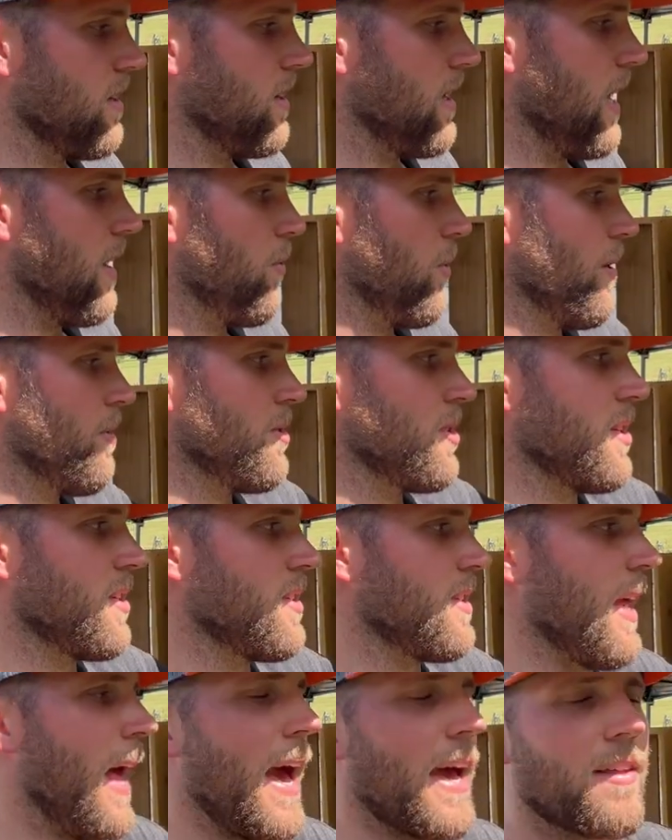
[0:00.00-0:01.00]
And we would just
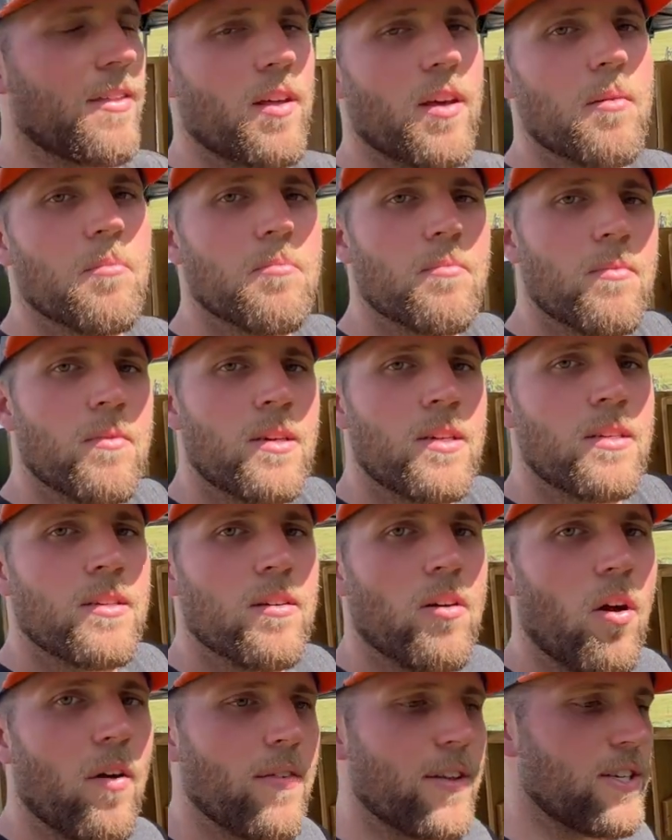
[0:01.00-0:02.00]
stack them
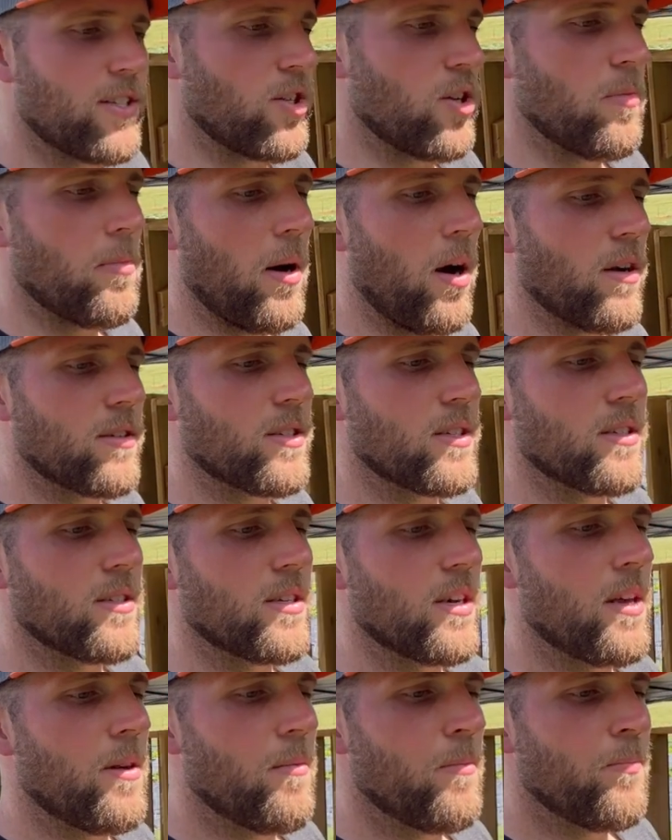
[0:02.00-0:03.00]
on these two boxes,